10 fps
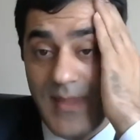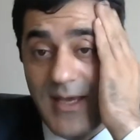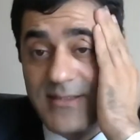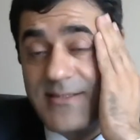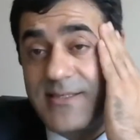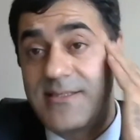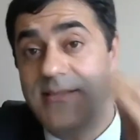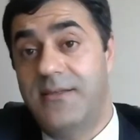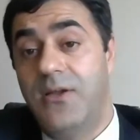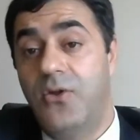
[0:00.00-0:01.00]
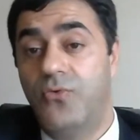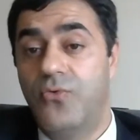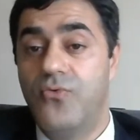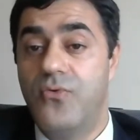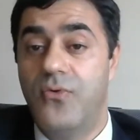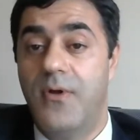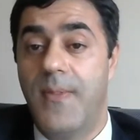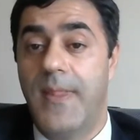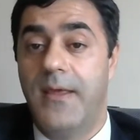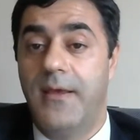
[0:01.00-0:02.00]
access to
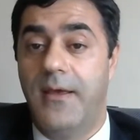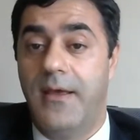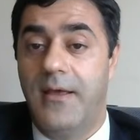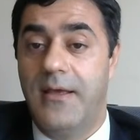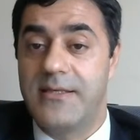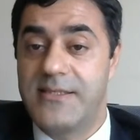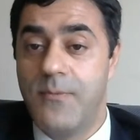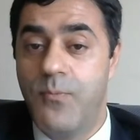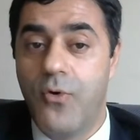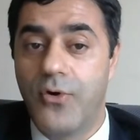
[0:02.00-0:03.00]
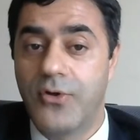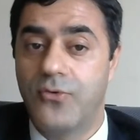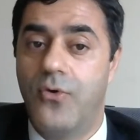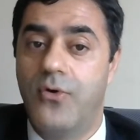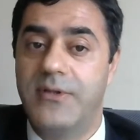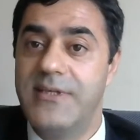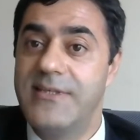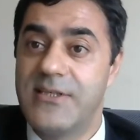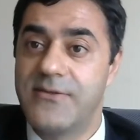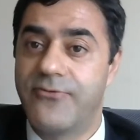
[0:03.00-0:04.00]
seaport or
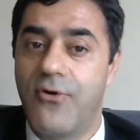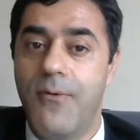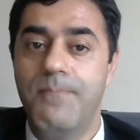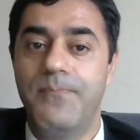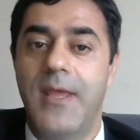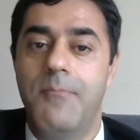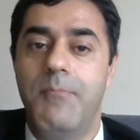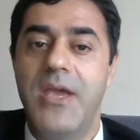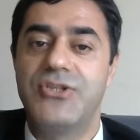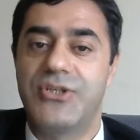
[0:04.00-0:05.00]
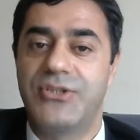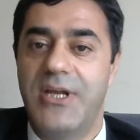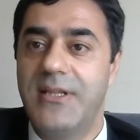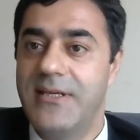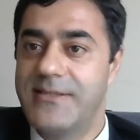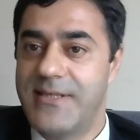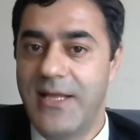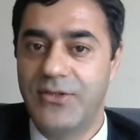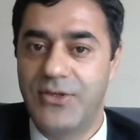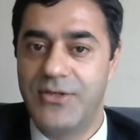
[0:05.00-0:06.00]
distance from major trading
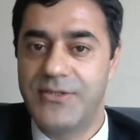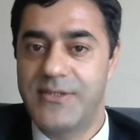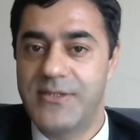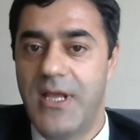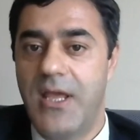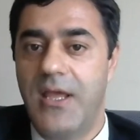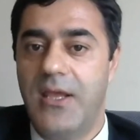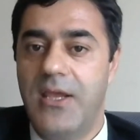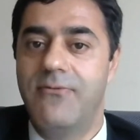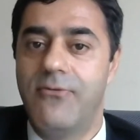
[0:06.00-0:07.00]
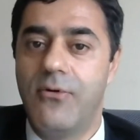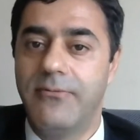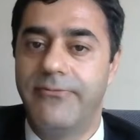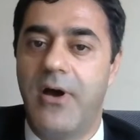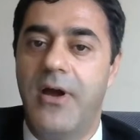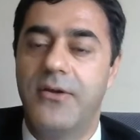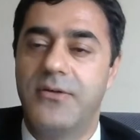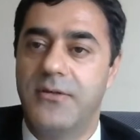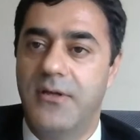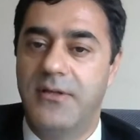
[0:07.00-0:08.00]
centers involve
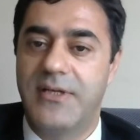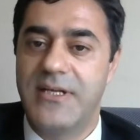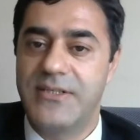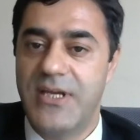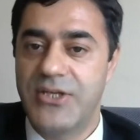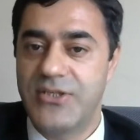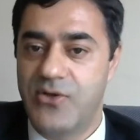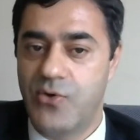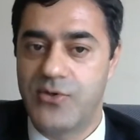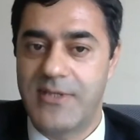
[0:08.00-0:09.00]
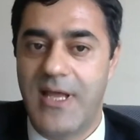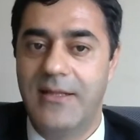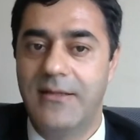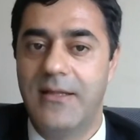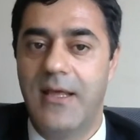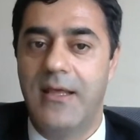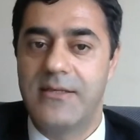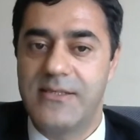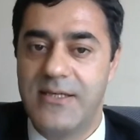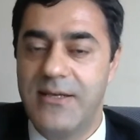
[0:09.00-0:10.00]
higher transaction costs and
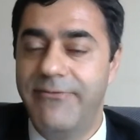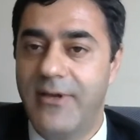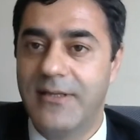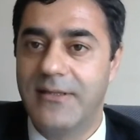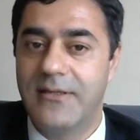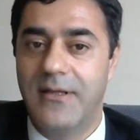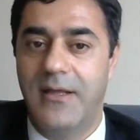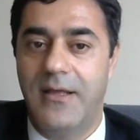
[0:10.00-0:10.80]
significant